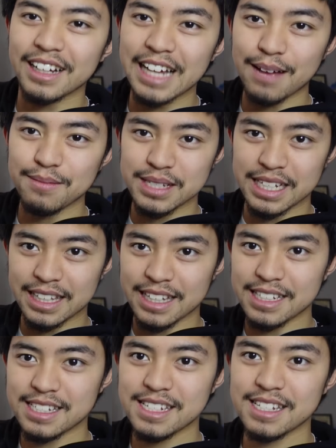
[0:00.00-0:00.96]
gaps like
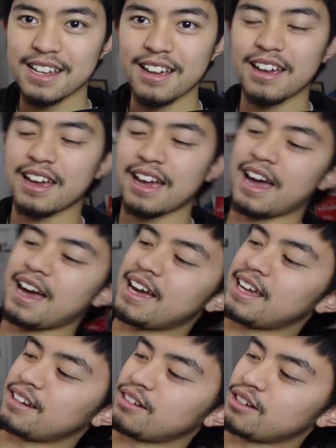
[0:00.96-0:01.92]
this,
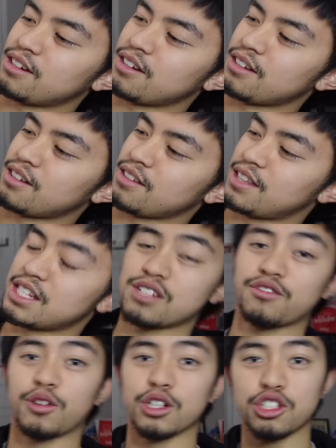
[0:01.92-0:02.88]
and this
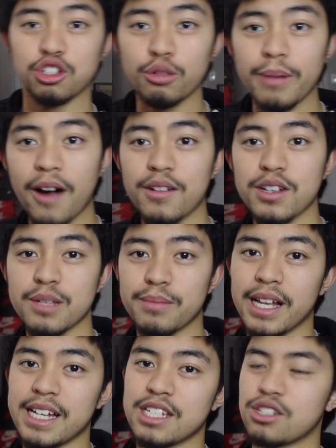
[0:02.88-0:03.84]
is for two power
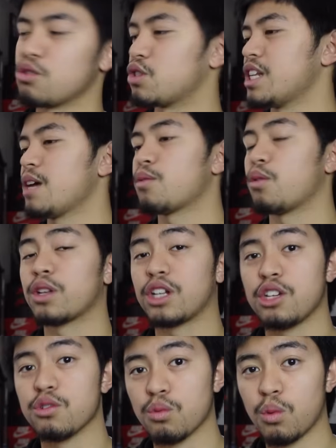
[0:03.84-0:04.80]
supplies. So today we're only
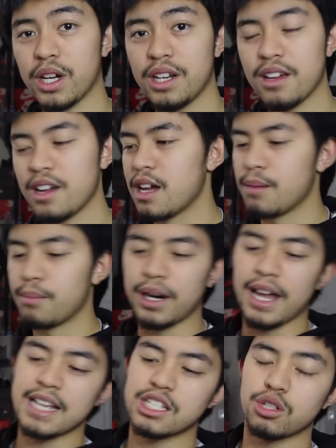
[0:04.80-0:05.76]
going to use one,
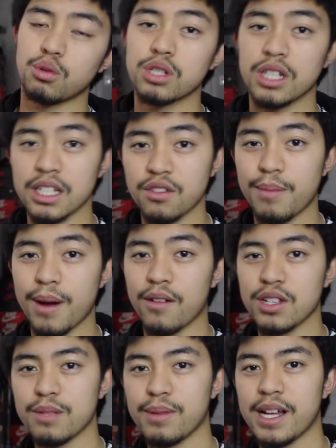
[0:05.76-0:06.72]
but it has two slots for
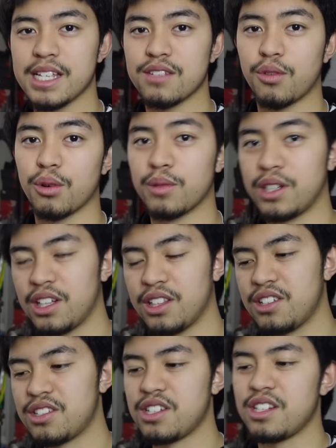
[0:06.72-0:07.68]
power supplies for
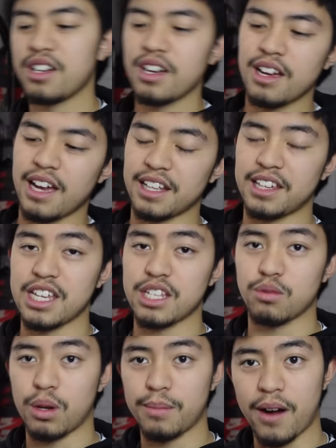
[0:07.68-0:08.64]
redundancy. In
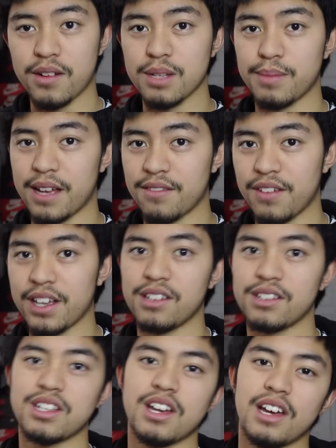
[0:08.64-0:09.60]
case one power supply
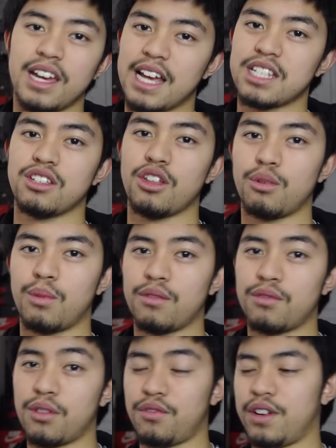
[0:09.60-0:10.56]
fails, it has another
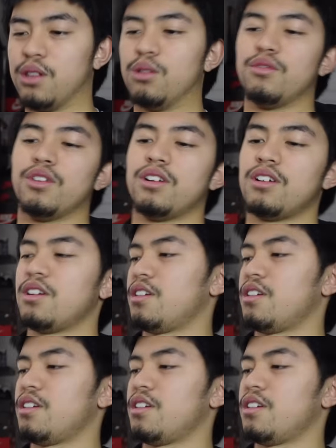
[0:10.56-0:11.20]
one for failover.